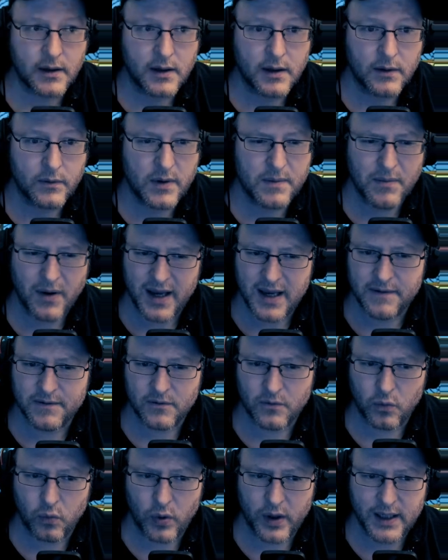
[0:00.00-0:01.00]
We might
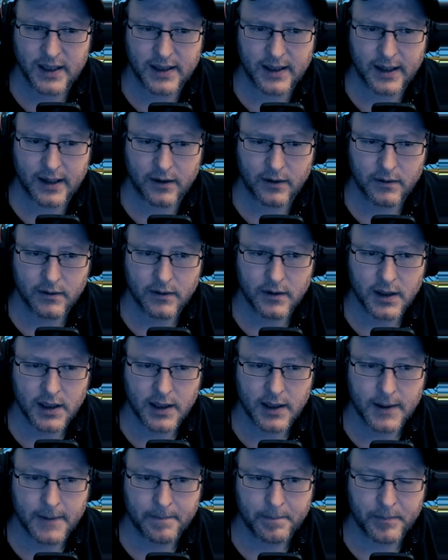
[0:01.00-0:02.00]
even win now.
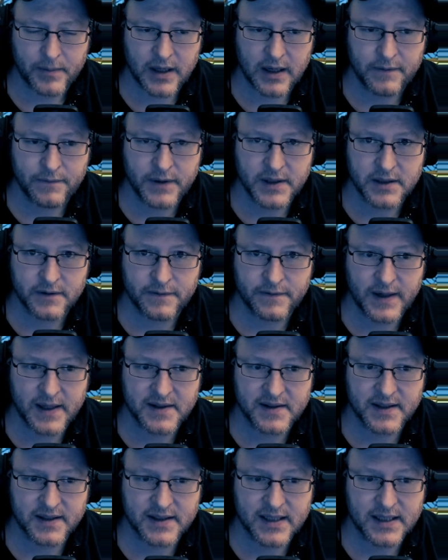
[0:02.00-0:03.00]
If we
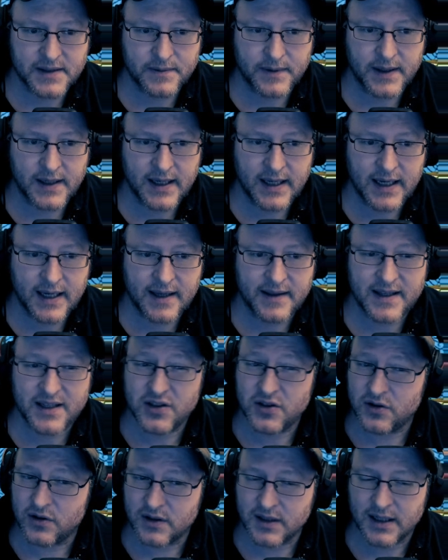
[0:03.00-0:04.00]
defend successfully in here, this
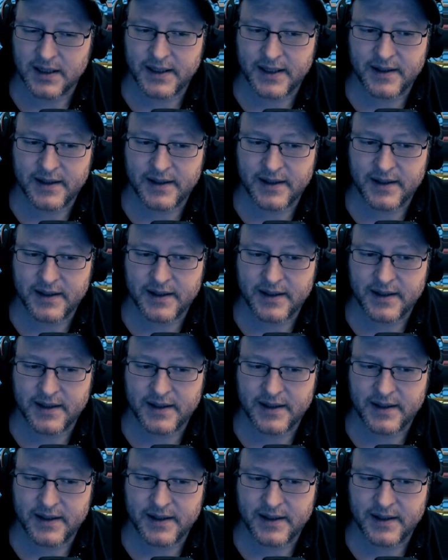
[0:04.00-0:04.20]
should clear